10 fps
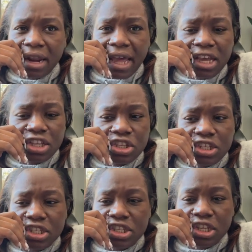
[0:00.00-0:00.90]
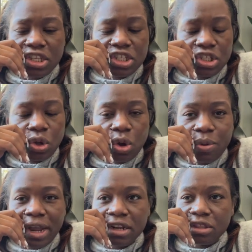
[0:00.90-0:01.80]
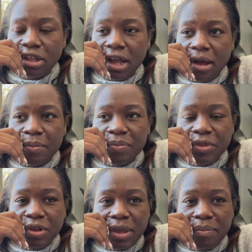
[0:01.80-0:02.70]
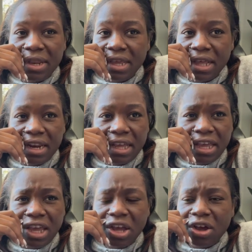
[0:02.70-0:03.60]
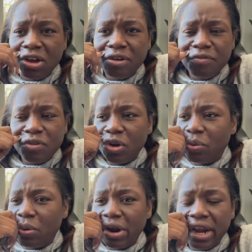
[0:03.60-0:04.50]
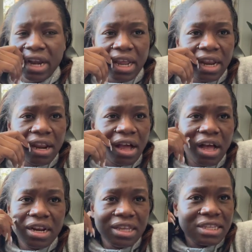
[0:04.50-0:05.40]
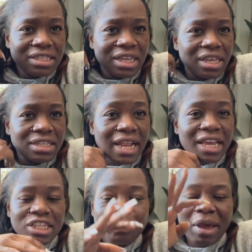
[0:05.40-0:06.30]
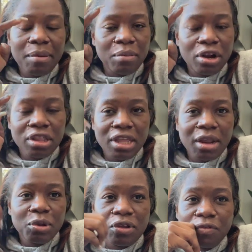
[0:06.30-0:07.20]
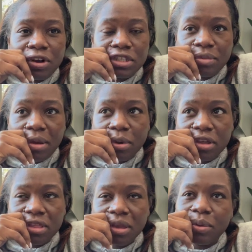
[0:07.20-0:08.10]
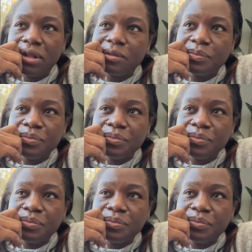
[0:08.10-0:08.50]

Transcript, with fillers: Like it just snow right um, immediately, flood warning, all these things. Like it's my month and I'm looking forward to my birthday. Well,